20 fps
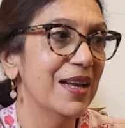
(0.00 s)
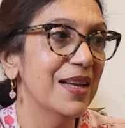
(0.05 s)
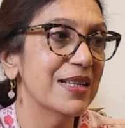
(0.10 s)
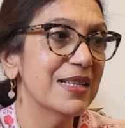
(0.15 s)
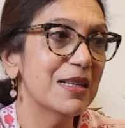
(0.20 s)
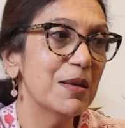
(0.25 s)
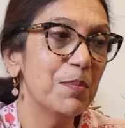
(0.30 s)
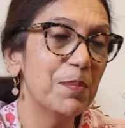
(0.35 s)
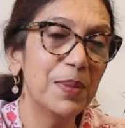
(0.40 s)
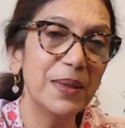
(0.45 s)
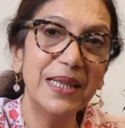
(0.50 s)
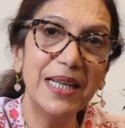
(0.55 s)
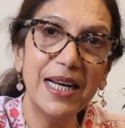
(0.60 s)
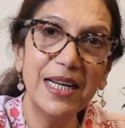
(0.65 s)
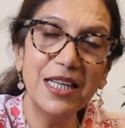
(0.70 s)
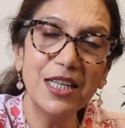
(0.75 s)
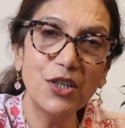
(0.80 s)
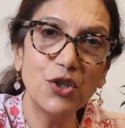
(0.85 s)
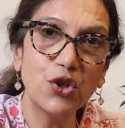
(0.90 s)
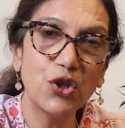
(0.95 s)

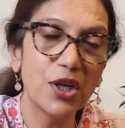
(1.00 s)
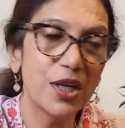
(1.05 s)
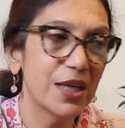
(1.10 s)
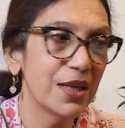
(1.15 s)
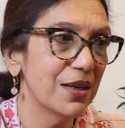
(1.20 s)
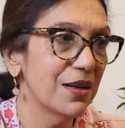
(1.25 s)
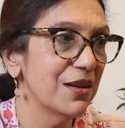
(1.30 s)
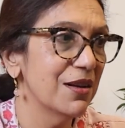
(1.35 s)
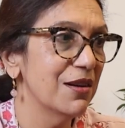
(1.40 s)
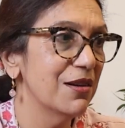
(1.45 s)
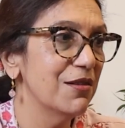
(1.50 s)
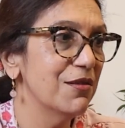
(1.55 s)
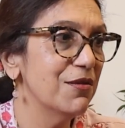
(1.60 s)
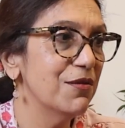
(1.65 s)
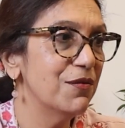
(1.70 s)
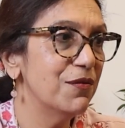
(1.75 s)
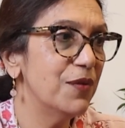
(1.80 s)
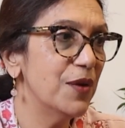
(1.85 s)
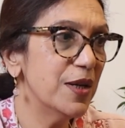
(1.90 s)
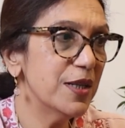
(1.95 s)
Sympathetic chain,
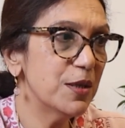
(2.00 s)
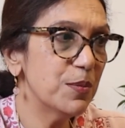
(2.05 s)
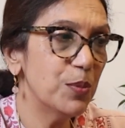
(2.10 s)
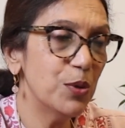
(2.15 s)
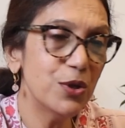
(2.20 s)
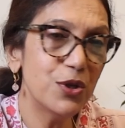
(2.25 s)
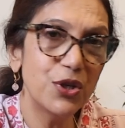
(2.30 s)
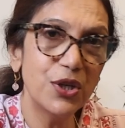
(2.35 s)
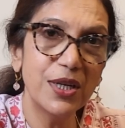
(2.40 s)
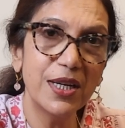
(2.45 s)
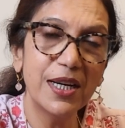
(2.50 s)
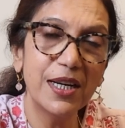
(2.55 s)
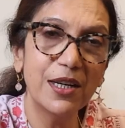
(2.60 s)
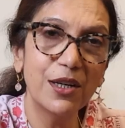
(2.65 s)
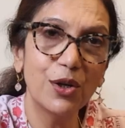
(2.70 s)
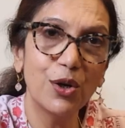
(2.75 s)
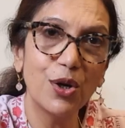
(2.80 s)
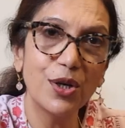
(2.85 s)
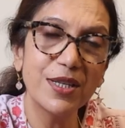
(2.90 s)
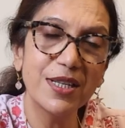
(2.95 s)
first posterior
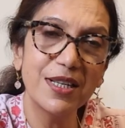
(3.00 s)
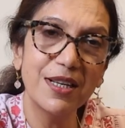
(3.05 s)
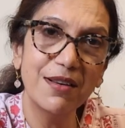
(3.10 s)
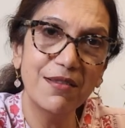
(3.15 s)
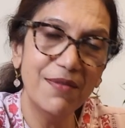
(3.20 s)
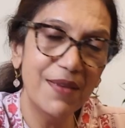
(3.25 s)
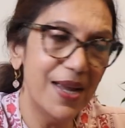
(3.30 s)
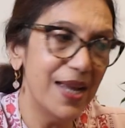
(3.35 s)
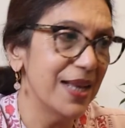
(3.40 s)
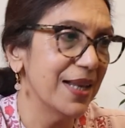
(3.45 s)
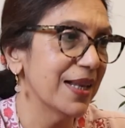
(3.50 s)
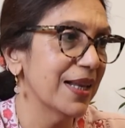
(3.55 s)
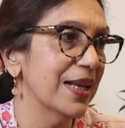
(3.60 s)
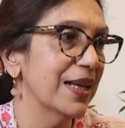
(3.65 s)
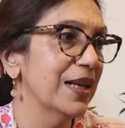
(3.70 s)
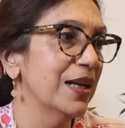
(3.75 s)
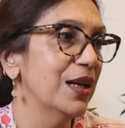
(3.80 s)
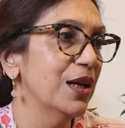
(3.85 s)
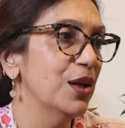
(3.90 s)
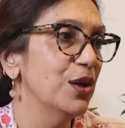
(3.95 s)
intercostal vein,
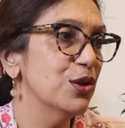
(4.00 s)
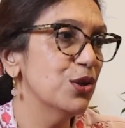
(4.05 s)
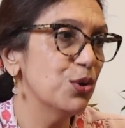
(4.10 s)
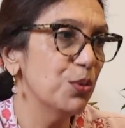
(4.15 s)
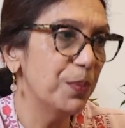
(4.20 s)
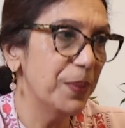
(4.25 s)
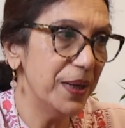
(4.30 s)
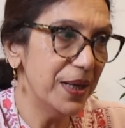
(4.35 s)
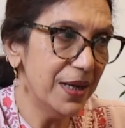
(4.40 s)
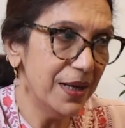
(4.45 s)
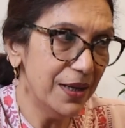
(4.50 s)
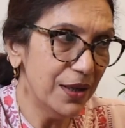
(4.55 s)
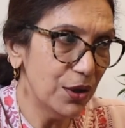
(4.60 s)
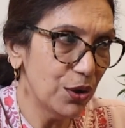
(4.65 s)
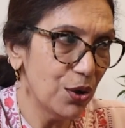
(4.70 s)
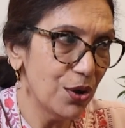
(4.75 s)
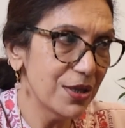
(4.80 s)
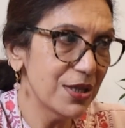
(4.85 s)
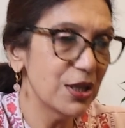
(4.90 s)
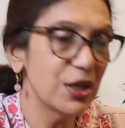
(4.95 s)
superior
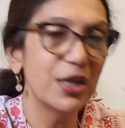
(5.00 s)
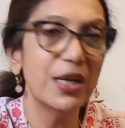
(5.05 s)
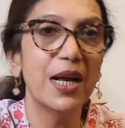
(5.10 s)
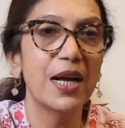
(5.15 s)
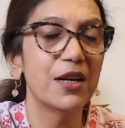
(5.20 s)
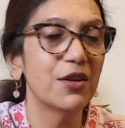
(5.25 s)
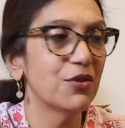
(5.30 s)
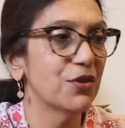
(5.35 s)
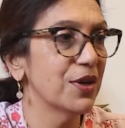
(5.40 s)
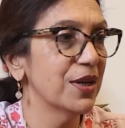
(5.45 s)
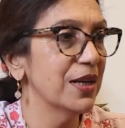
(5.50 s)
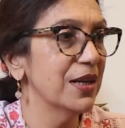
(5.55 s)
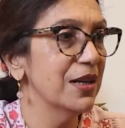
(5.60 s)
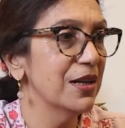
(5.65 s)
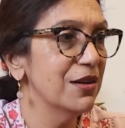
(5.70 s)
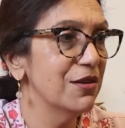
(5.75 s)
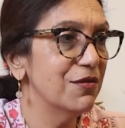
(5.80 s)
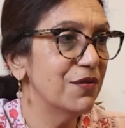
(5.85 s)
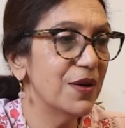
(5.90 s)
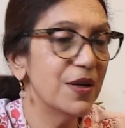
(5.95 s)
intercostal artery,
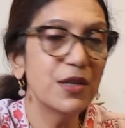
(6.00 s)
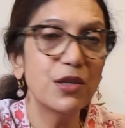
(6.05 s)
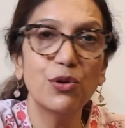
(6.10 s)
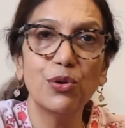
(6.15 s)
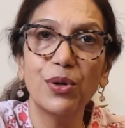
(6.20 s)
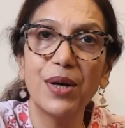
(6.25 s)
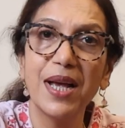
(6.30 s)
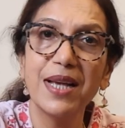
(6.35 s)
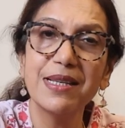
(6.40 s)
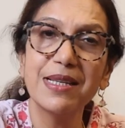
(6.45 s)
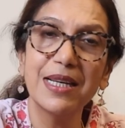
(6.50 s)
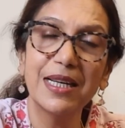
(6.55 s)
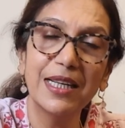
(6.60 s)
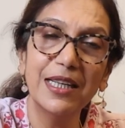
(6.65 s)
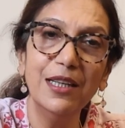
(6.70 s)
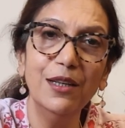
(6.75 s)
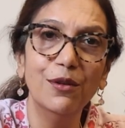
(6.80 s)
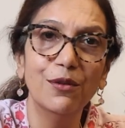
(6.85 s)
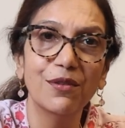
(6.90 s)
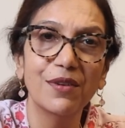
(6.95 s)
first thoracic
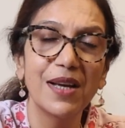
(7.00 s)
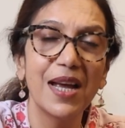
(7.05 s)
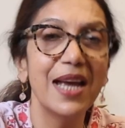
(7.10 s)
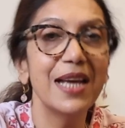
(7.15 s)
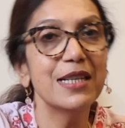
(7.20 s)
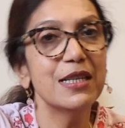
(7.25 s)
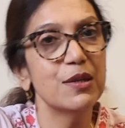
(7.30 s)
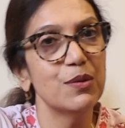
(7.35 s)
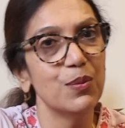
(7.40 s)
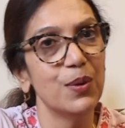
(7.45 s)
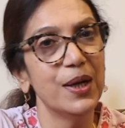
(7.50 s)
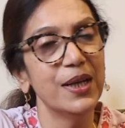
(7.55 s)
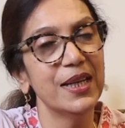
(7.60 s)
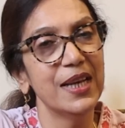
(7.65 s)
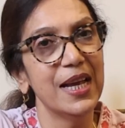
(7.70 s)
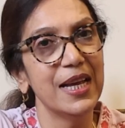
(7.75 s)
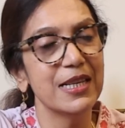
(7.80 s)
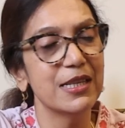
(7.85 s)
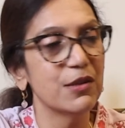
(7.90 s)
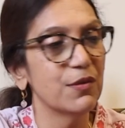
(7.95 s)
nerve.
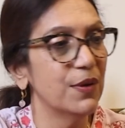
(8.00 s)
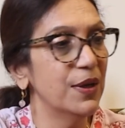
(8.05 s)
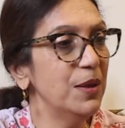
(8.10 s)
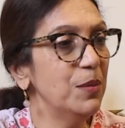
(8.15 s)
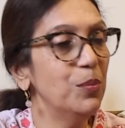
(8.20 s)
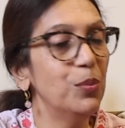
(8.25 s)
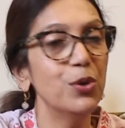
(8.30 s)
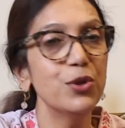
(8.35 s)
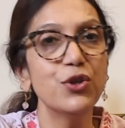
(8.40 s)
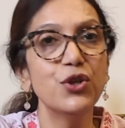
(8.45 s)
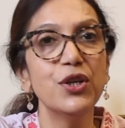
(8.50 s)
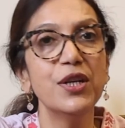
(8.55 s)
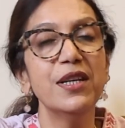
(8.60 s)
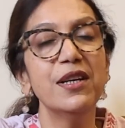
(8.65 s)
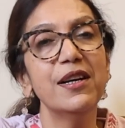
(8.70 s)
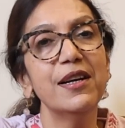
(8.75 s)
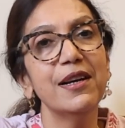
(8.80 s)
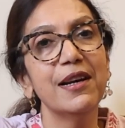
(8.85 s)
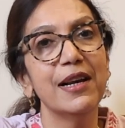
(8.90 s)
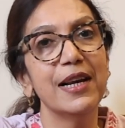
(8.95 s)
S1,
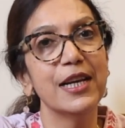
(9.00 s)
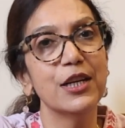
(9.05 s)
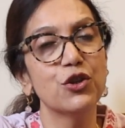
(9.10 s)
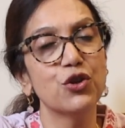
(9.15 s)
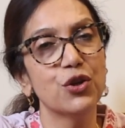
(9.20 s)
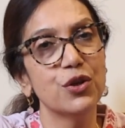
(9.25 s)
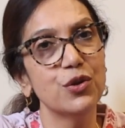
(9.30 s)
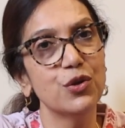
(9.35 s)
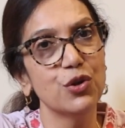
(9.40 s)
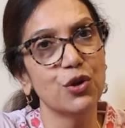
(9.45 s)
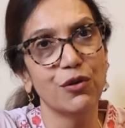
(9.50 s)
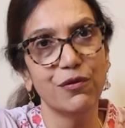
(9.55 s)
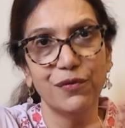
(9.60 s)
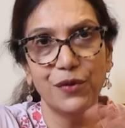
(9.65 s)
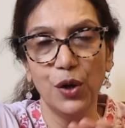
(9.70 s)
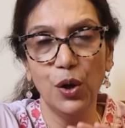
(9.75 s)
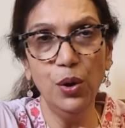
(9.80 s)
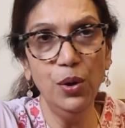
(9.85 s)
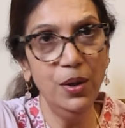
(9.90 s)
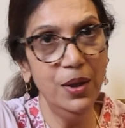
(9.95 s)
posterior relations of
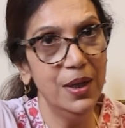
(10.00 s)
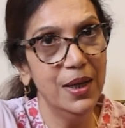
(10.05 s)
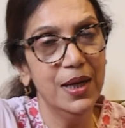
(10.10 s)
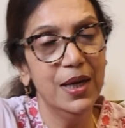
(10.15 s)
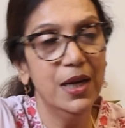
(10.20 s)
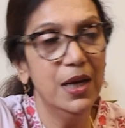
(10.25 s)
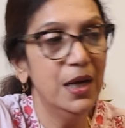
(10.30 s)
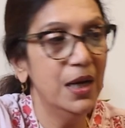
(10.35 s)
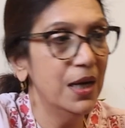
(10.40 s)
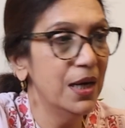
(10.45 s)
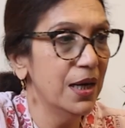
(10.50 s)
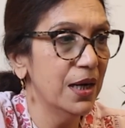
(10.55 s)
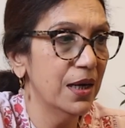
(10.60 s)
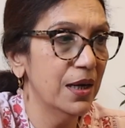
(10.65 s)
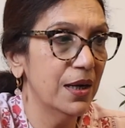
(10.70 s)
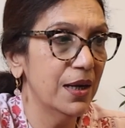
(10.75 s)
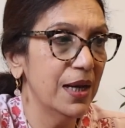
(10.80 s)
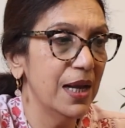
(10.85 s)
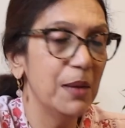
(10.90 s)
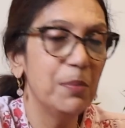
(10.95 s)
your
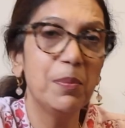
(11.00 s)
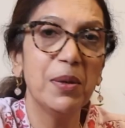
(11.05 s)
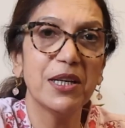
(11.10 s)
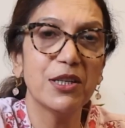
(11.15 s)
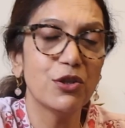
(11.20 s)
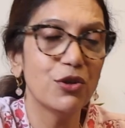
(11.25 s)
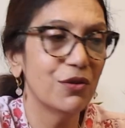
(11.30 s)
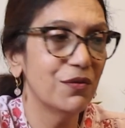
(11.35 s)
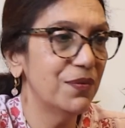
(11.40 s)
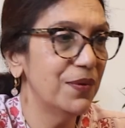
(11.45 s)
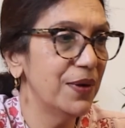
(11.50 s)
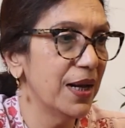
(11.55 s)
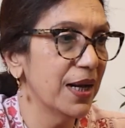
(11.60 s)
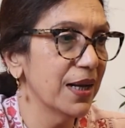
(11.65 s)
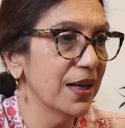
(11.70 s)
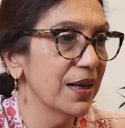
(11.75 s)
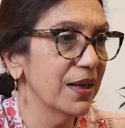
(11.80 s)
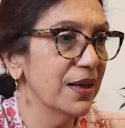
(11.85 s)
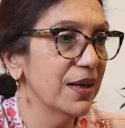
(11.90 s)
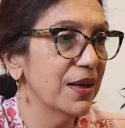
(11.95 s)
apex of
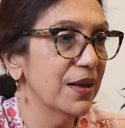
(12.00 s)
lung.